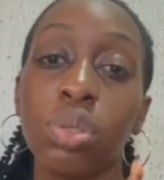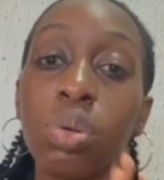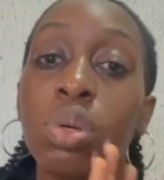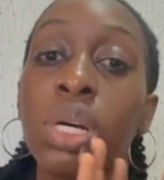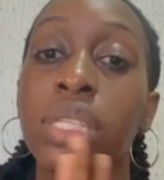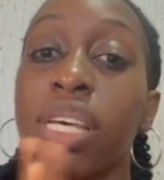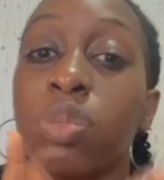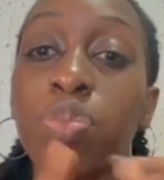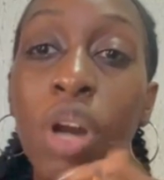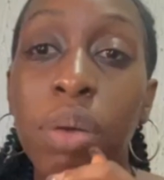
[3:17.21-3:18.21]
So there's
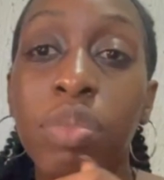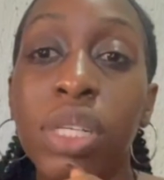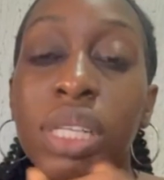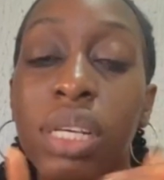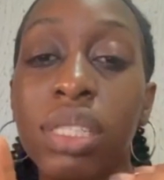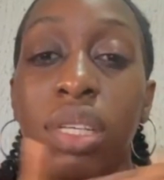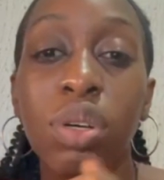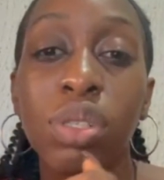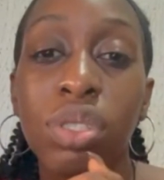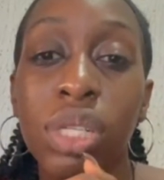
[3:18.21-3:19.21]
primary, there's
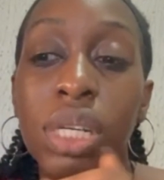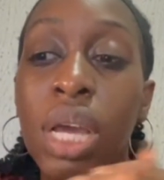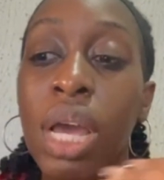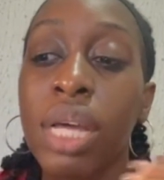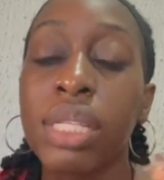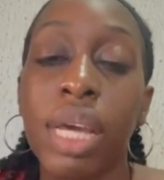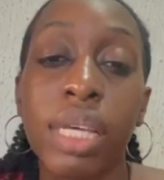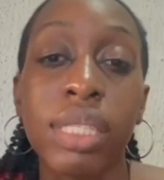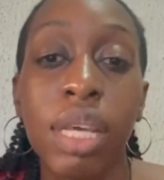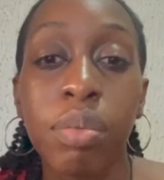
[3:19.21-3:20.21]
secondary,
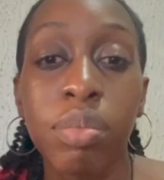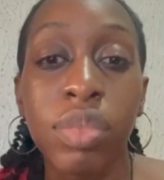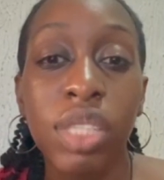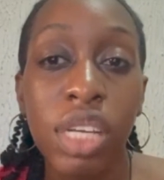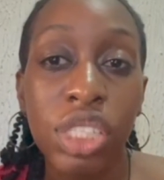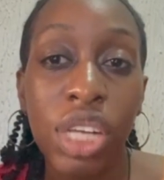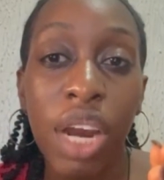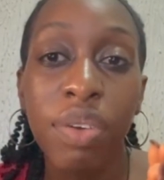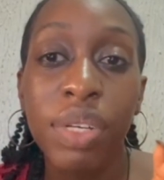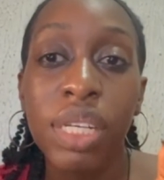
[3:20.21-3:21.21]
there's
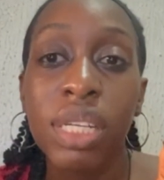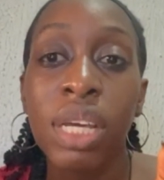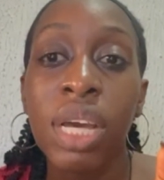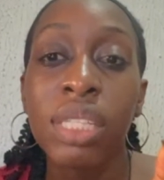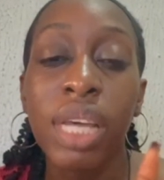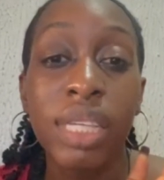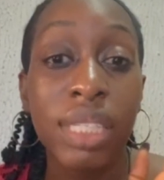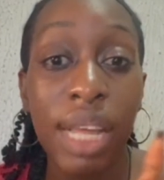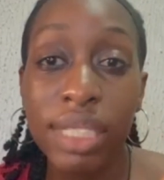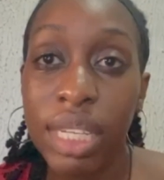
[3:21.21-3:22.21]
tertiary, there's
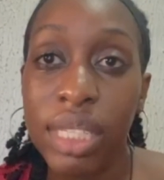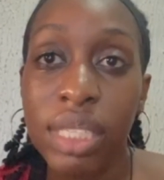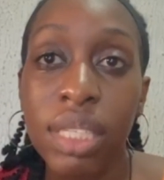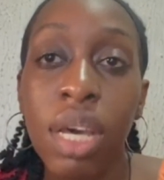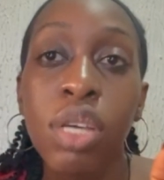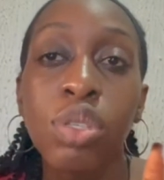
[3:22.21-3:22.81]
latent.